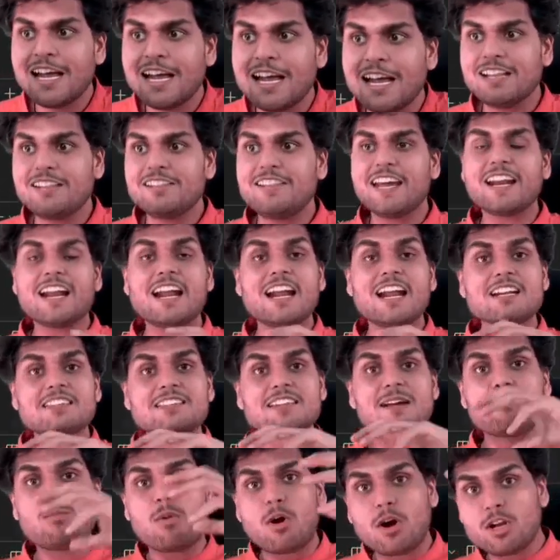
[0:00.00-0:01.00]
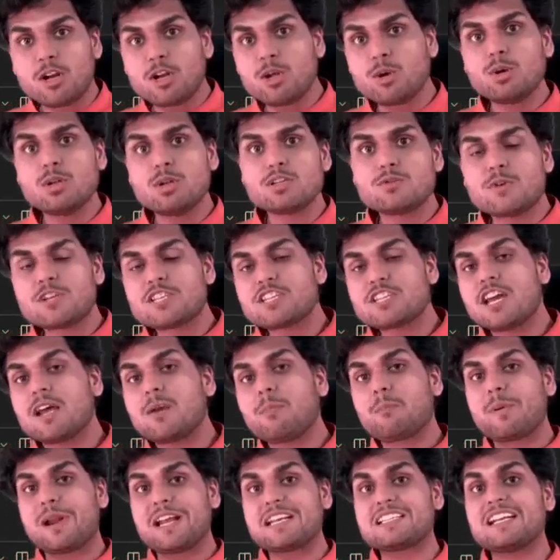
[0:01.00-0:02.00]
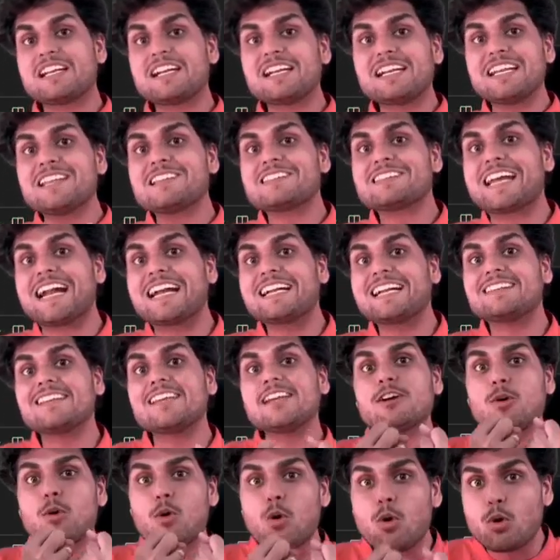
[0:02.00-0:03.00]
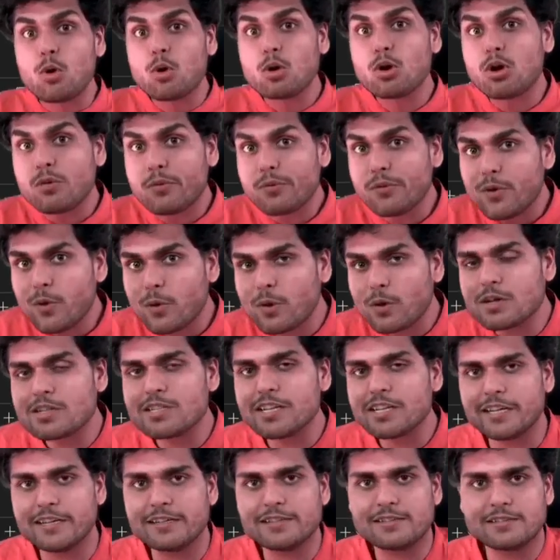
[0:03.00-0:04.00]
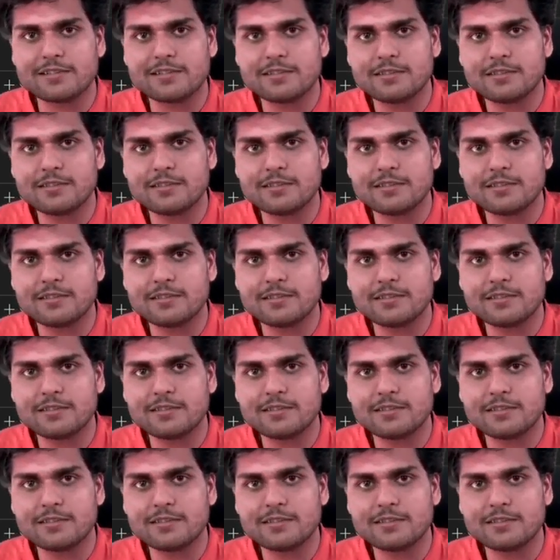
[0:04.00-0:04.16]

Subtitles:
There are some modules which are present inside the core of Node.js.